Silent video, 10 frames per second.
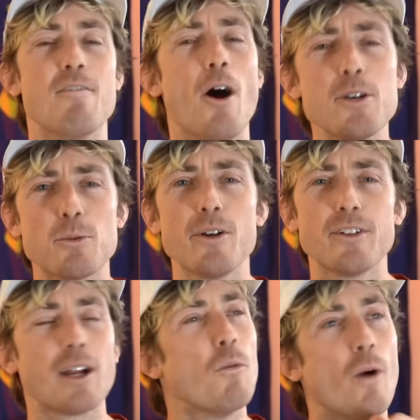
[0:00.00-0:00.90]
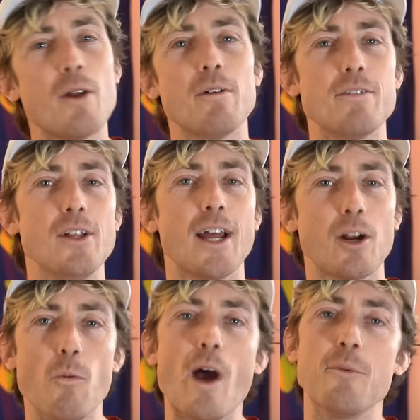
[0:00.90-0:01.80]
always wondered like what it would feel like
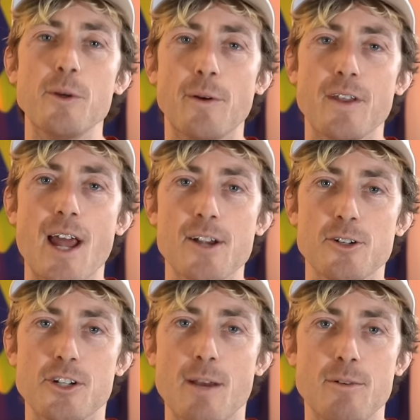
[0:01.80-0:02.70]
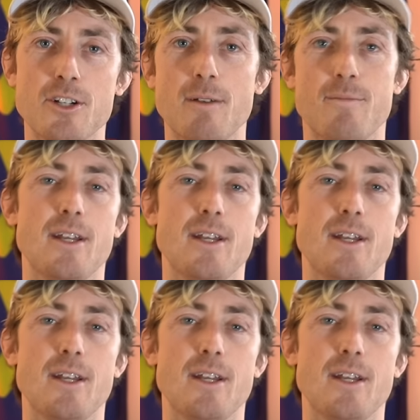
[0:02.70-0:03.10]
when we won the national championship.